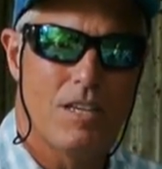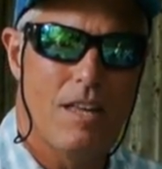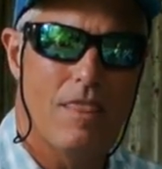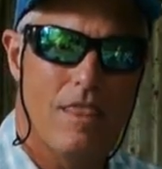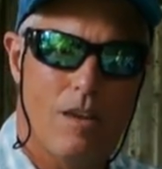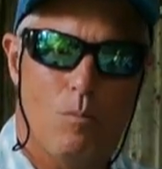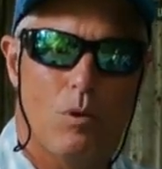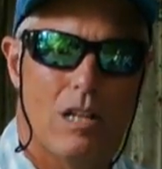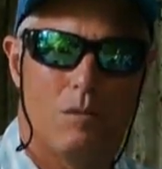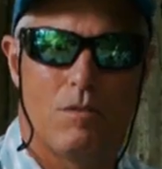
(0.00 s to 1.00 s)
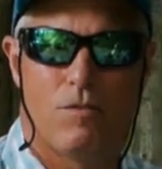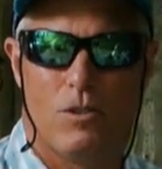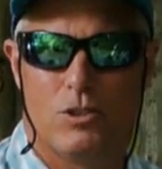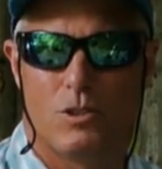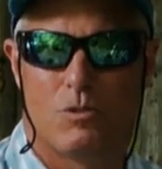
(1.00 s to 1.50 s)
and they'll probably be
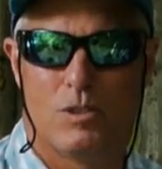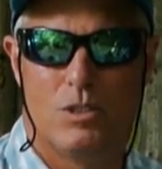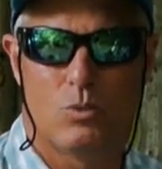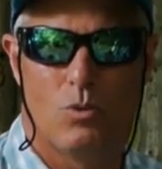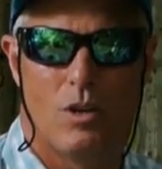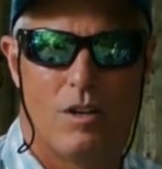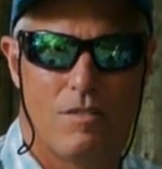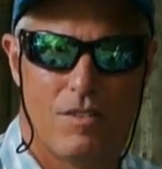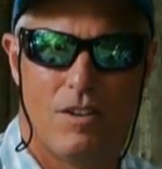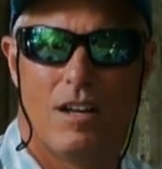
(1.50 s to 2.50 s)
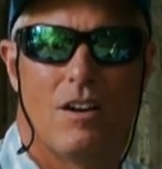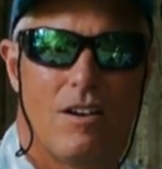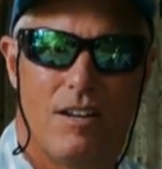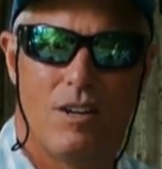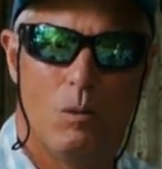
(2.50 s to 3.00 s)
first to release water if they're not
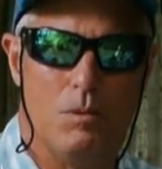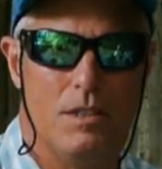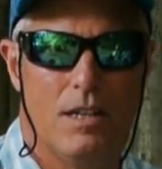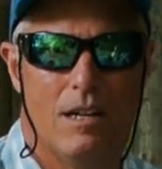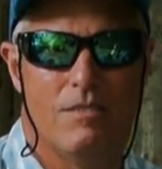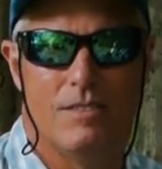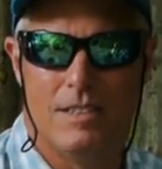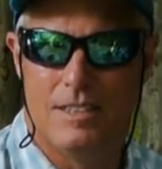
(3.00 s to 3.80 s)
already opened up.